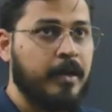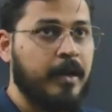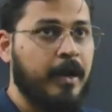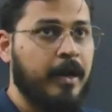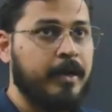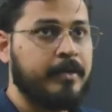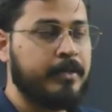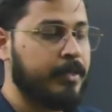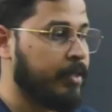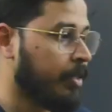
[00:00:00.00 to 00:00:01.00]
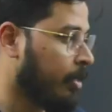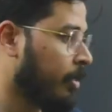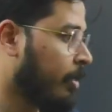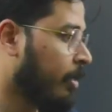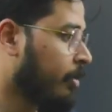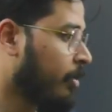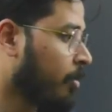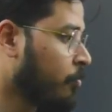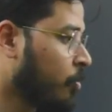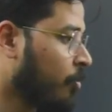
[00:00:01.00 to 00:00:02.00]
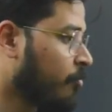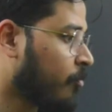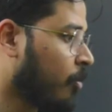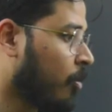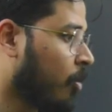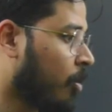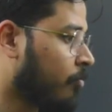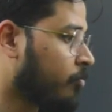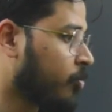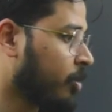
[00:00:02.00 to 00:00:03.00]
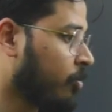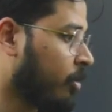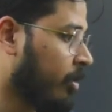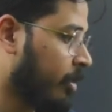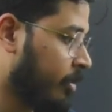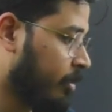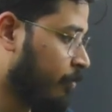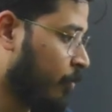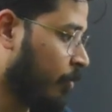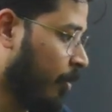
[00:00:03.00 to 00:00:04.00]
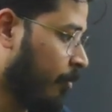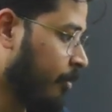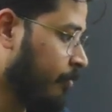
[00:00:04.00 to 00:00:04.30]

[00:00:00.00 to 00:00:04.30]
and in terms of object oriented programming,